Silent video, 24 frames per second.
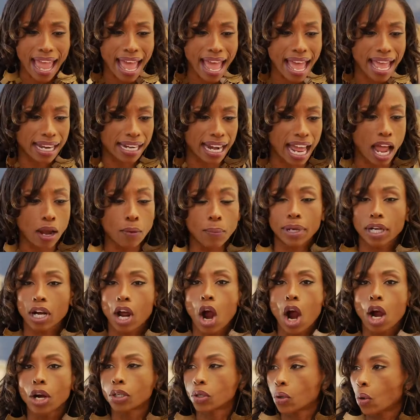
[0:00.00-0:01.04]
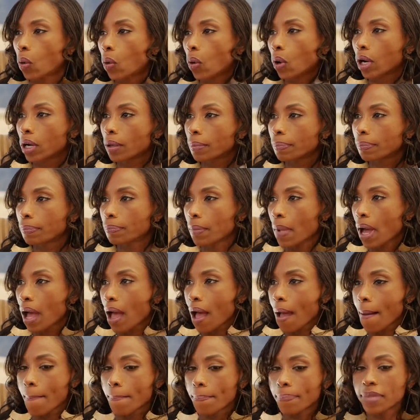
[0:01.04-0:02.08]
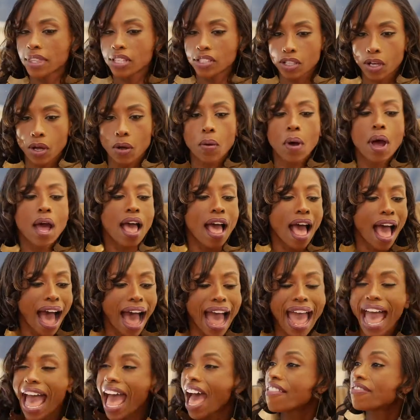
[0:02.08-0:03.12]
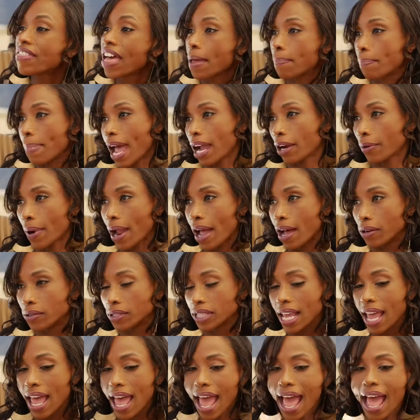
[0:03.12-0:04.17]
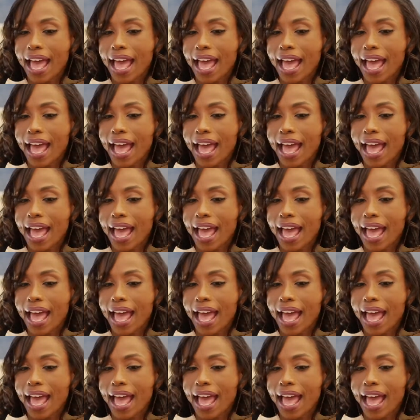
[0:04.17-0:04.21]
And I went hardcore. So I had that background,